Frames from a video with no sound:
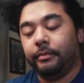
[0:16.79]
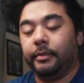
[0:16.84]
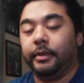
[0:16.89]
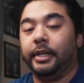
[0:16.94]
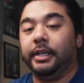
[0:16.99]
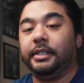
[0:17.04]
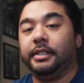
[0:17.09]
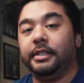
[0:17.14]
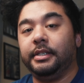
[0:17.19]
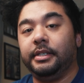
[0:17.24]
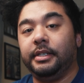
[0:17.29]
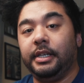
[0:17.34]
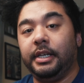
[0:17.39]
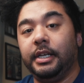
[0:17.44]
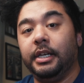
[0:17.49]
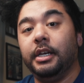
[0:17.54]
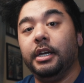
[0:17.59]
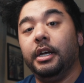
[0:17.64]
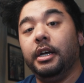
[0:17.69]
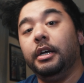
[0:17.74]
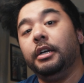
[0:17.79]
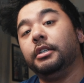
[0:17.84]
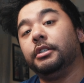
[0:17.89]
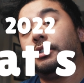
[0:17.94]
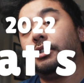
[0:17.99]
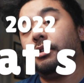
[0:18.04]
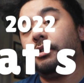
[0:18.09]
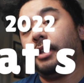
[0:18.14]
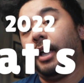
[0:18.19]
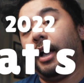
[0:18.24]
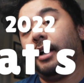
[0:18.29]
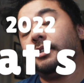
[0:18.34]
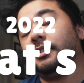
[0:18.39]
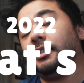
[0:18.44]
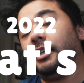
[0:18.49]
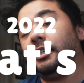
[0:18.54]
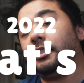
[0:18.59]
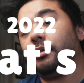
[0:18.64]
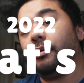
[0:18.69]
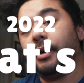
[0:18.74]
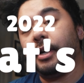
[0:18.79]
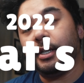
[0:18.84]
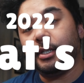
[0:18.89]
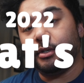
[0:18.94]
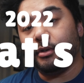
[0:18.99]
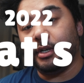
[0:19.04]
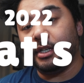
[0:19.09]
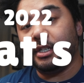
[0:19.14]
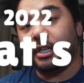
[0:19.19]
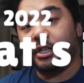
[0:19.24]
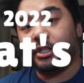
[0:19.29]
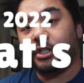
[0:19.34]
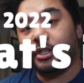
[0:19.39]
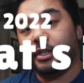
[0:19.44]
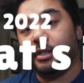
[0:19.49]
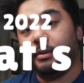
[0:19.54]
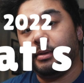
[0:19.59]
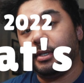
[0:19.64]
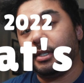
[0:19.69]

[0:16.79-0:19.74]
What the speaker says: This is the 2022 edition.